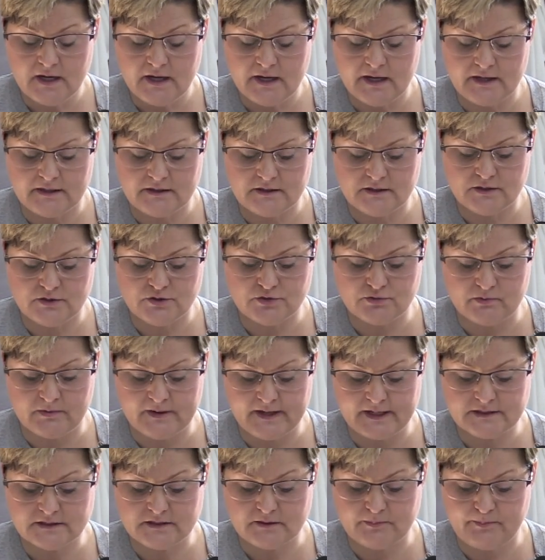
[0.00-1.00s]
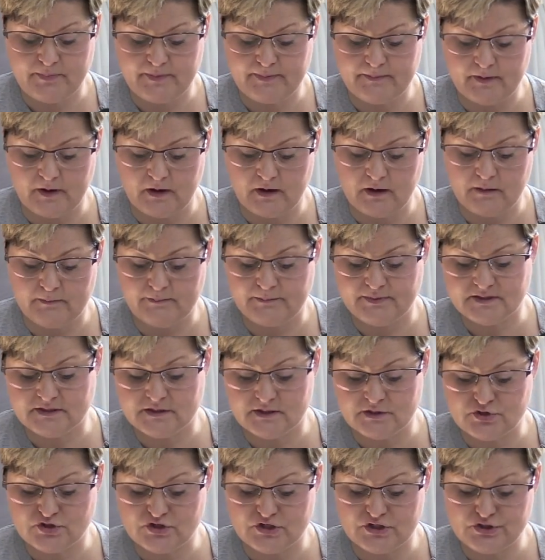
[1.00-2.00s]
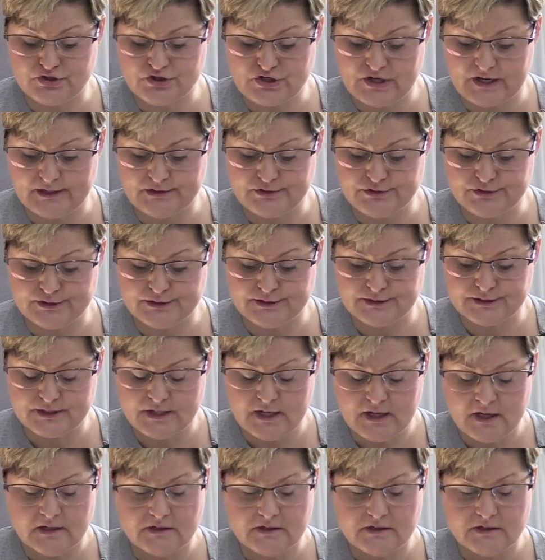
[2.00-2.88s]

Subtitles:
and to direct position changes.